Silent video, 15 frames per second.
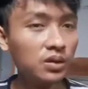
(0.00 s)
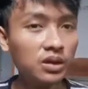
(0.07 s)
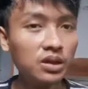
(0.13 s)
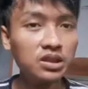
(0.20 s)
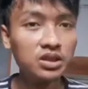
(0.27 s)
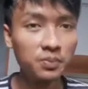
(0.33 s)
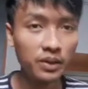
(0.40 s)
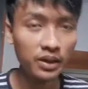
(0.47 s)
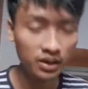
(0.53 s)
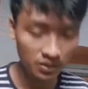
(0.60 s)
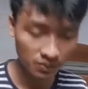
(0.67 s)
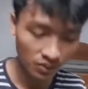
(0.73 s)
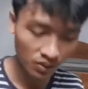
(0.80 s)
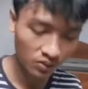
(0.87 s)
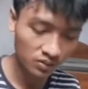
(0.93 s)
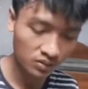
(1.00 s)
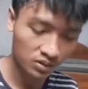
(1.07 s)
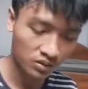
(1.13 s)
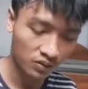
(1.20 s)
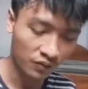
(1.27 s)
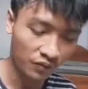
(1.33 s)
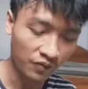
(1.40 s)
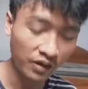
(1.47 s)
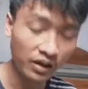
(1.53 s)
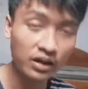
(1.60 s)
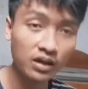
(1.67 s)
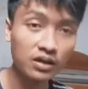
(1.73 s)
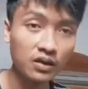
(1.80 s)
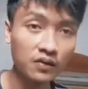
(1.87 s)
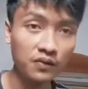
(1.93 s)
explain about
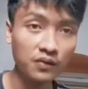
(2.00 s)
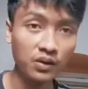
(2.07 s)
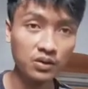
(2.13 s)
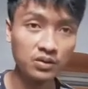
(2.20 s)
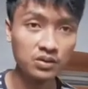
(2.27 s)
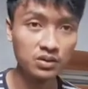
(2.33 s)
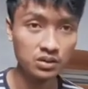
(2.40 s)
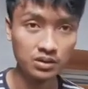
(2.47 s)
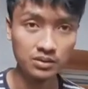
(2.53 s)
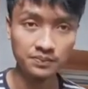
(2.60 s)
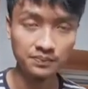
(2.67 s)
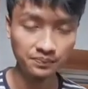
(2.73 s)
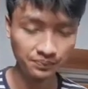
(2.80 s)
fricative consonant.